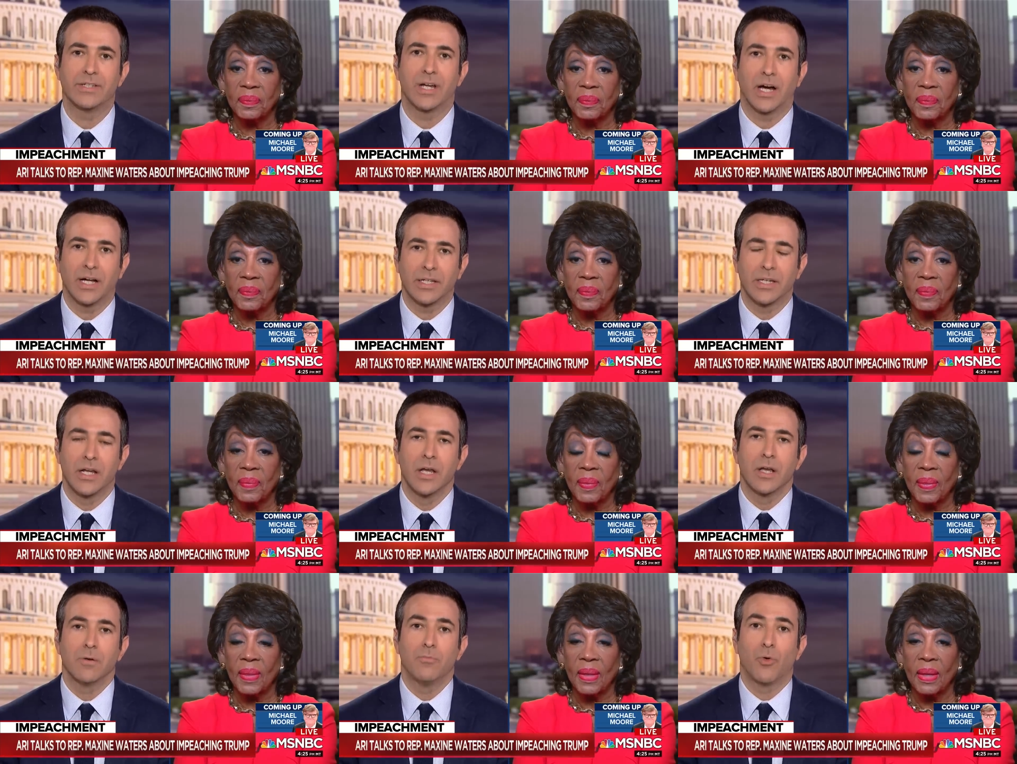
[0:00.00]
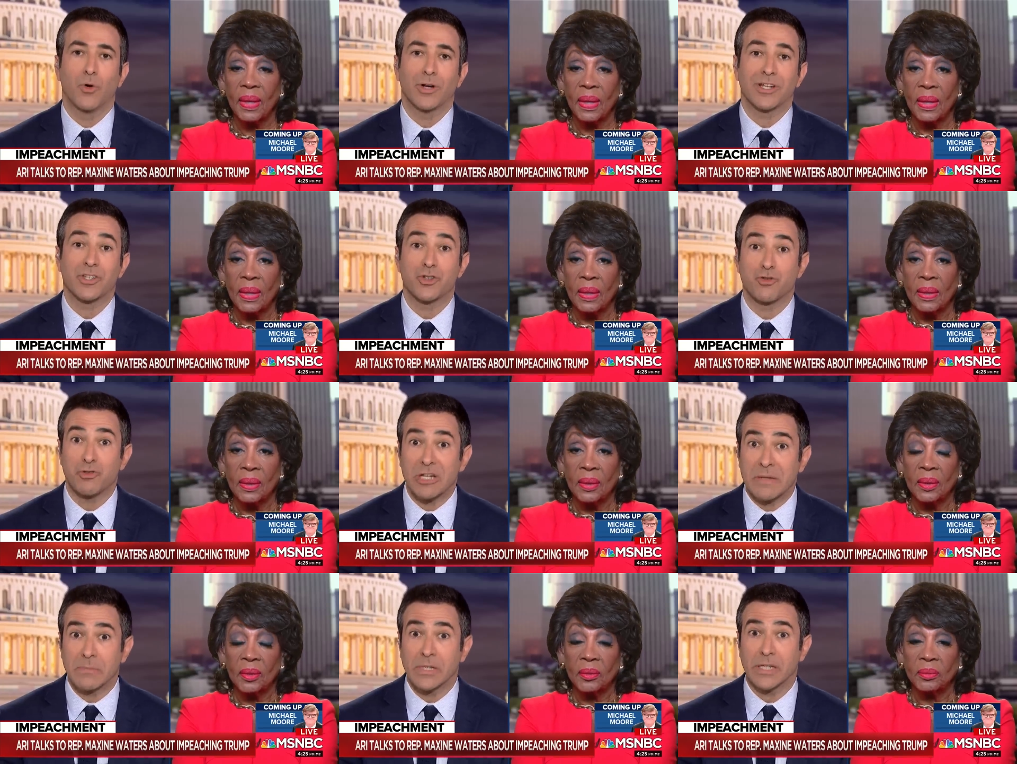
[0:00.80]
Speaker 1: done more
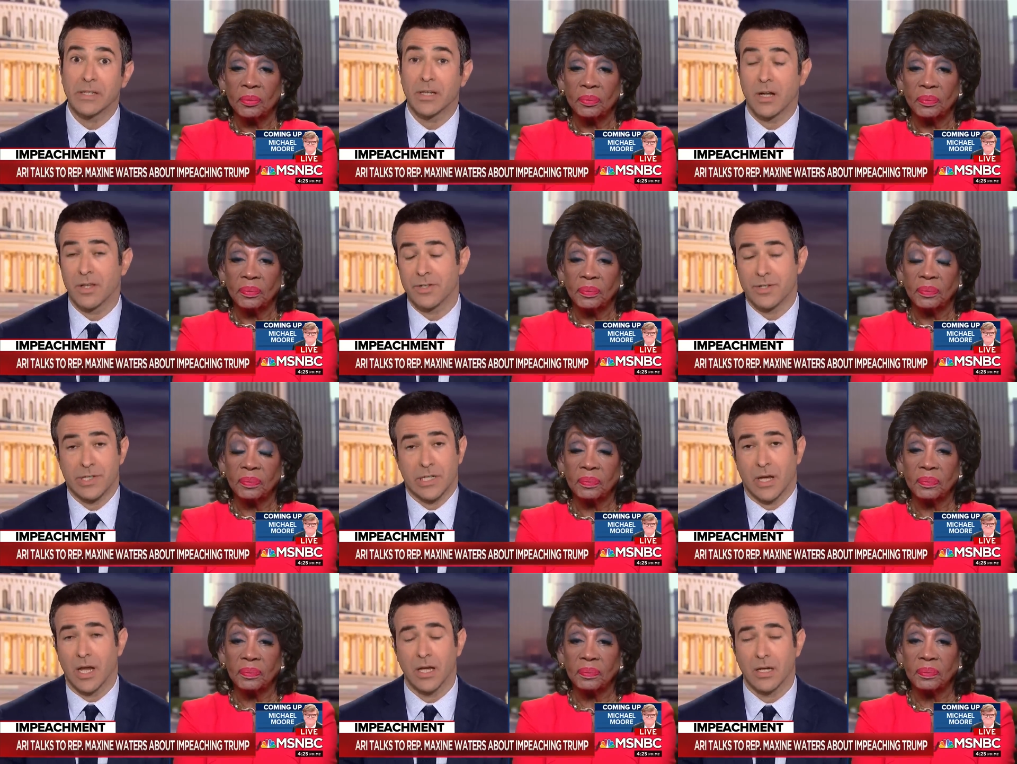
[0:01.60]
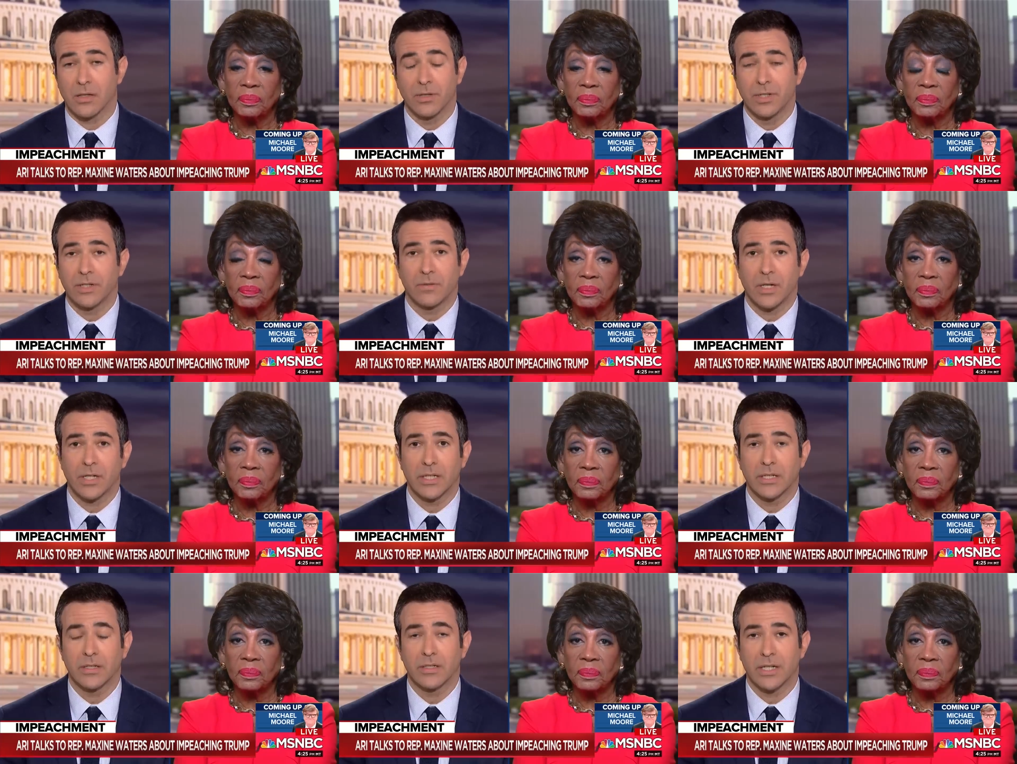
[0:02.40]
extremely than others, in- including
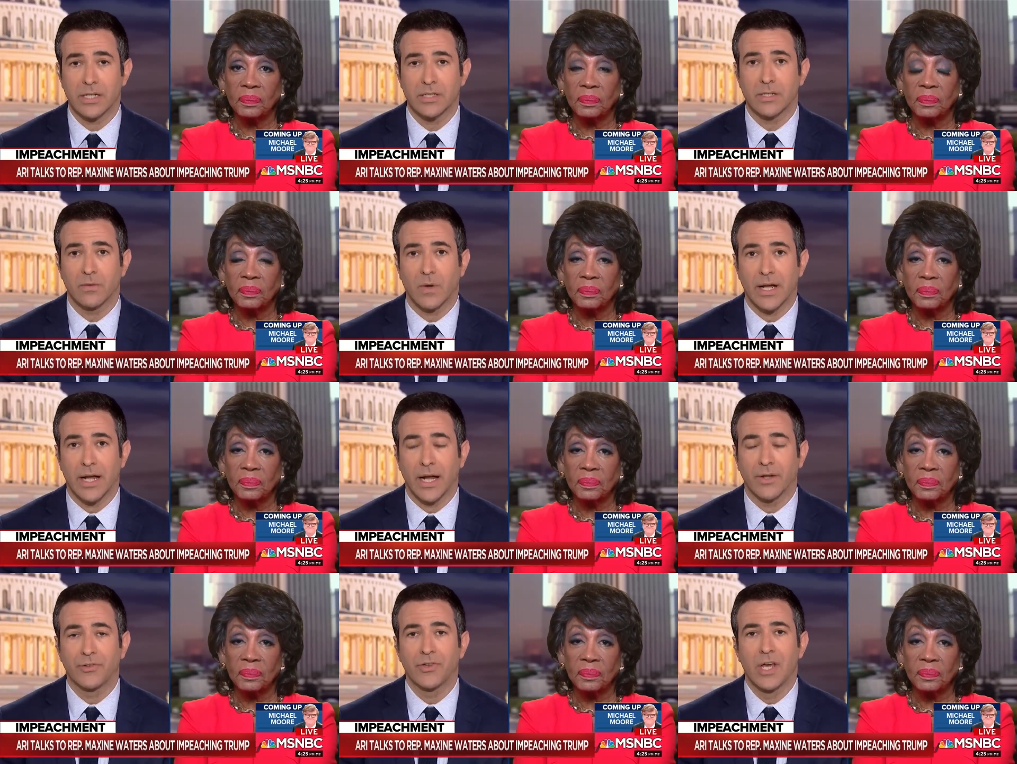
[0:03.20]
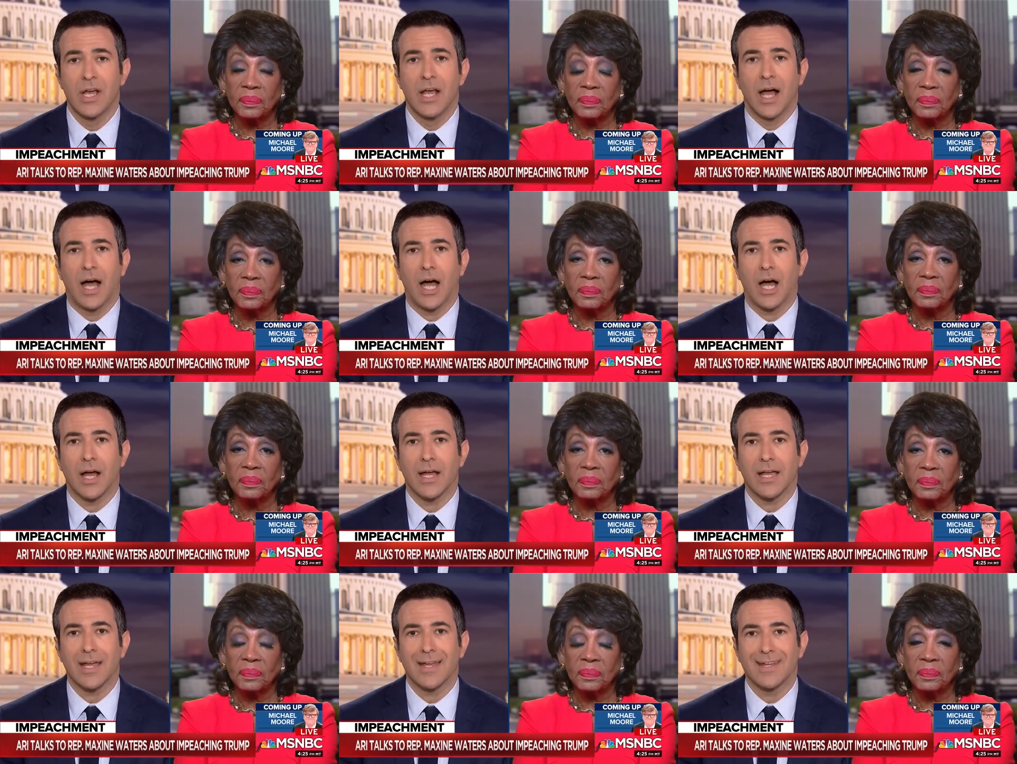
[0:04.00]
really the Nixon White House,
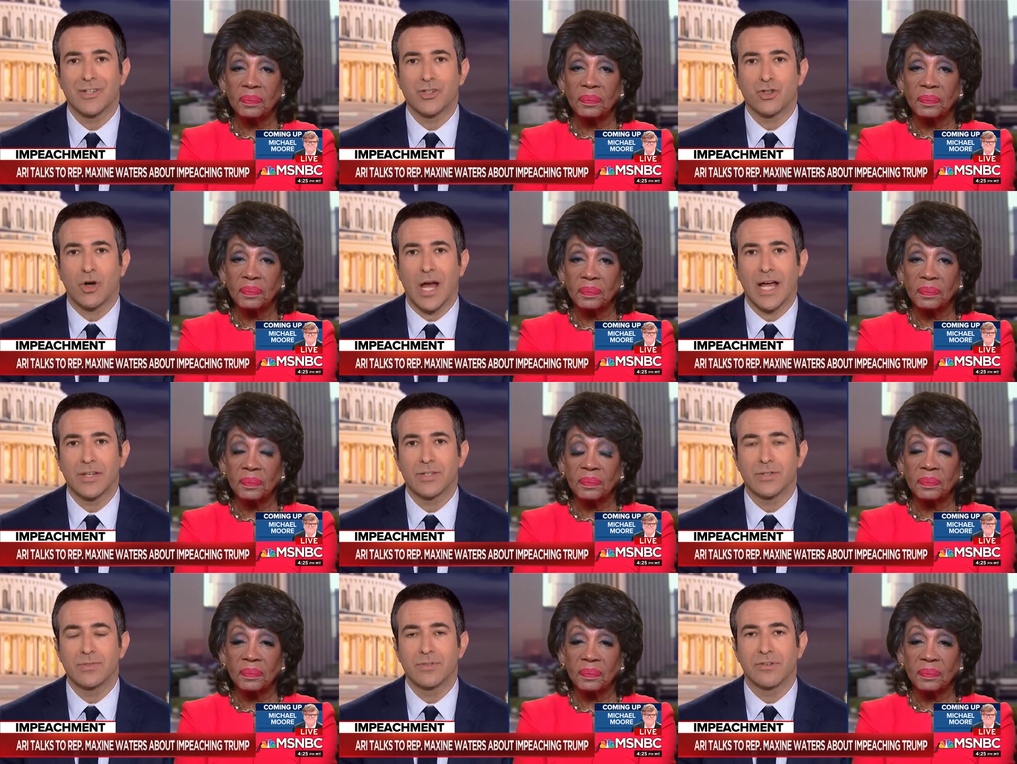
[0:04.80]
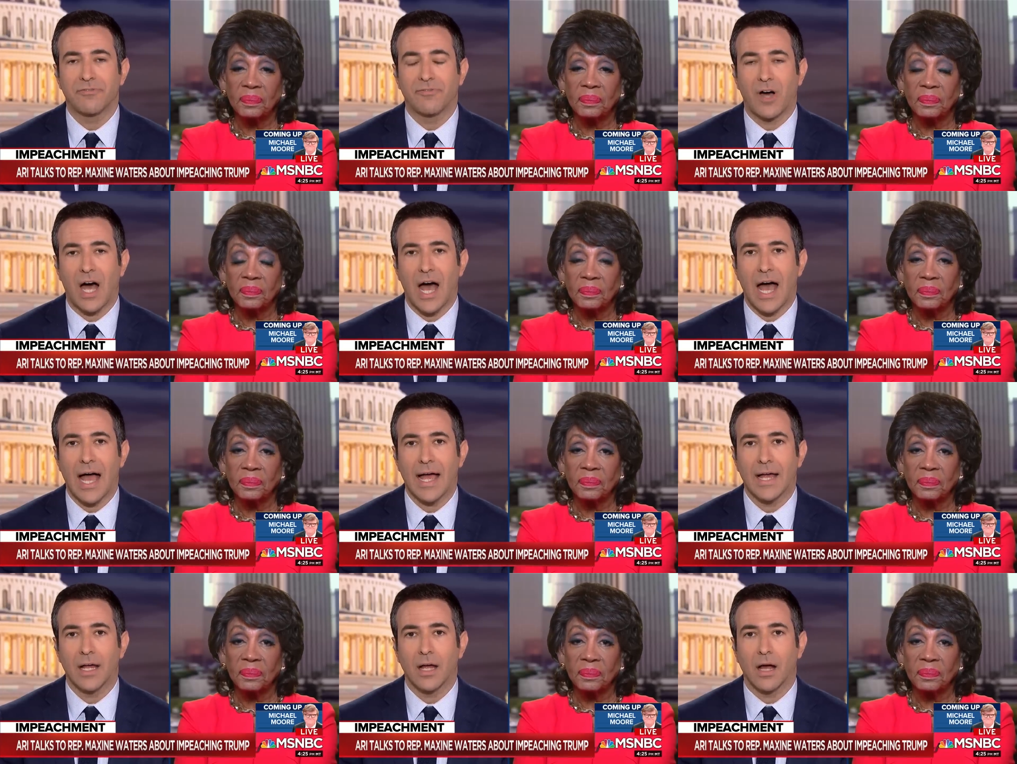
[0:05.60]
uh, is try to
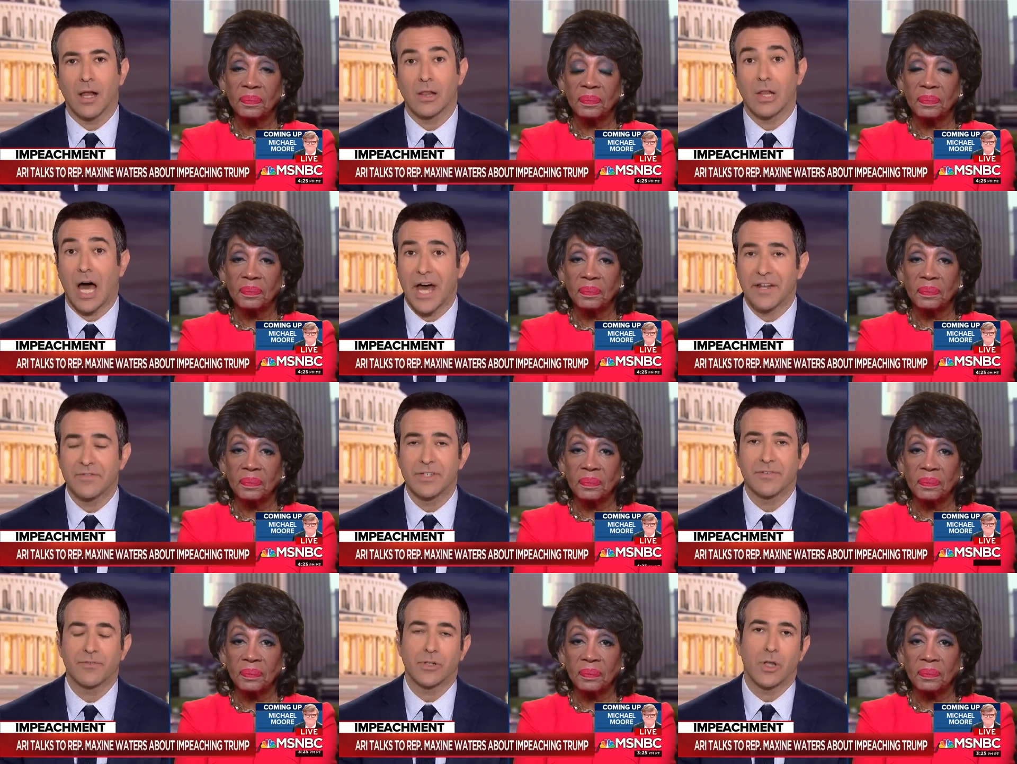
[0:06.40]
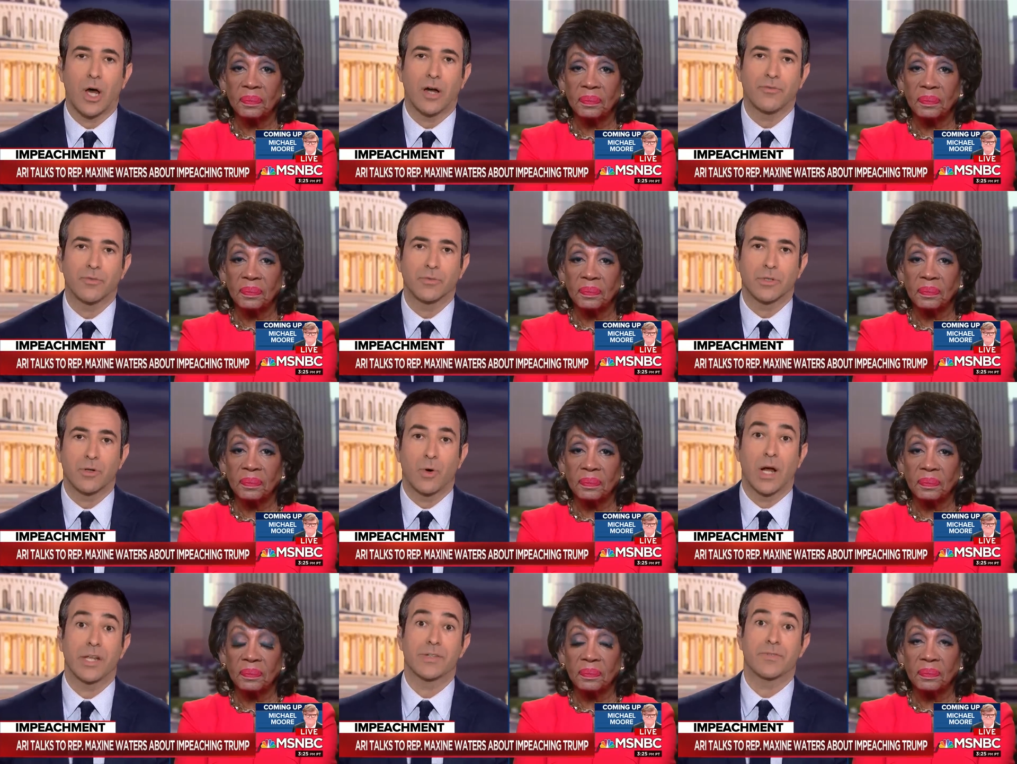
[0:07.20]
defy a lot of different lawful
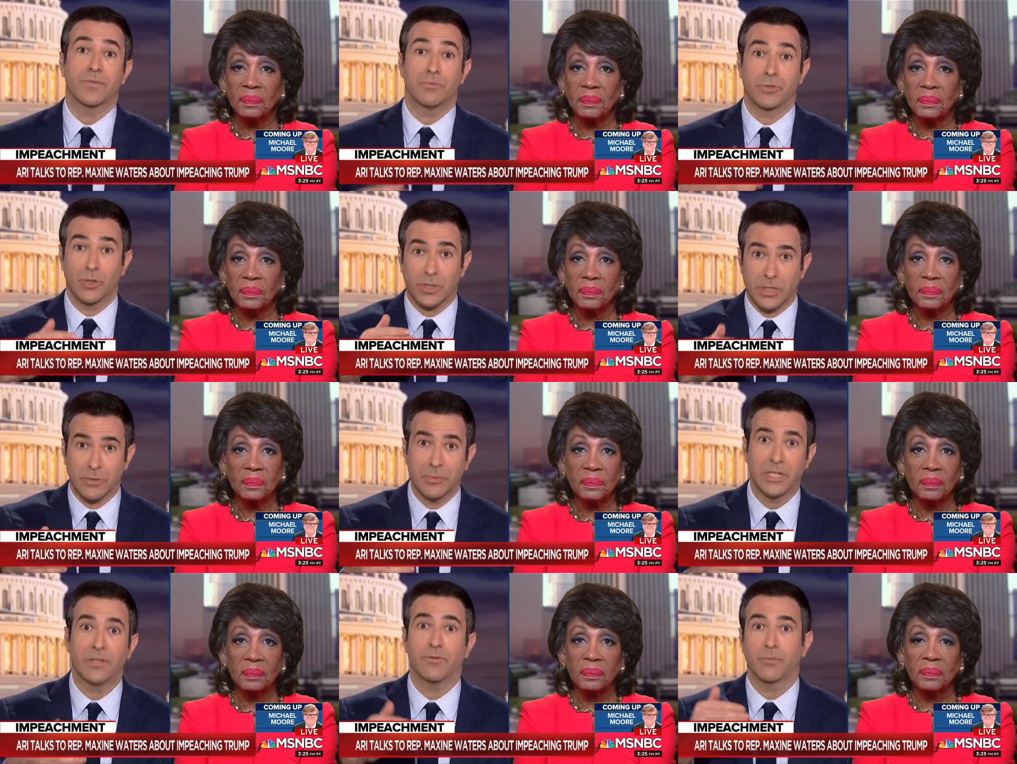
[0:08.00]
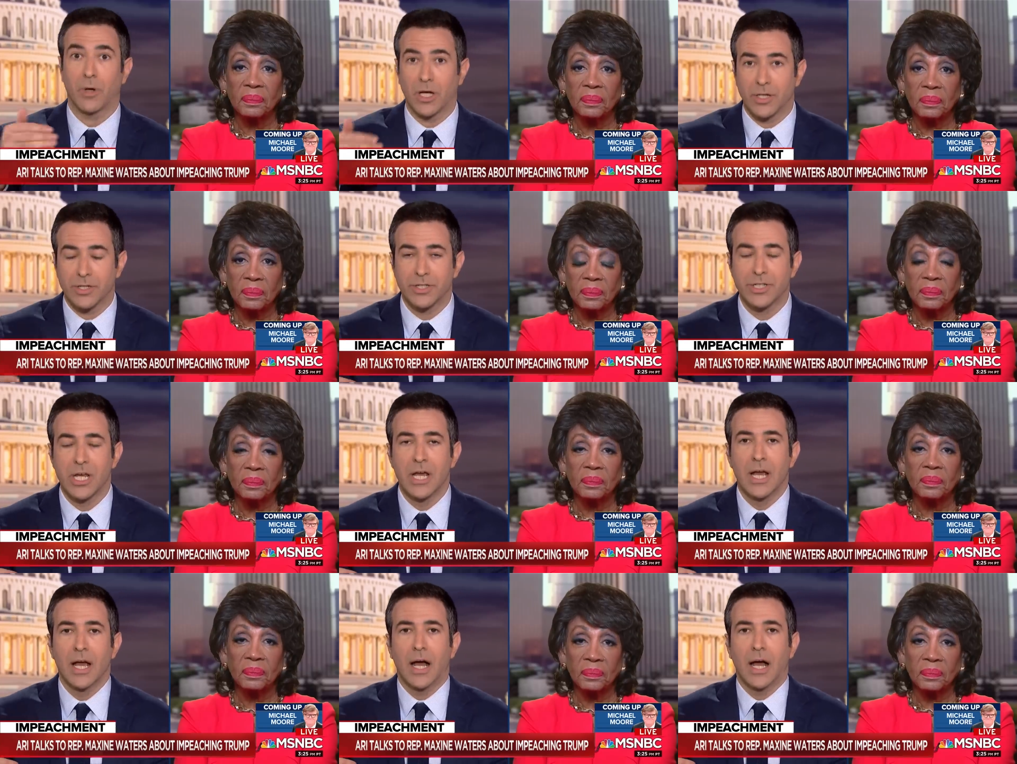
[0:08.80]
requests from your committee, from others.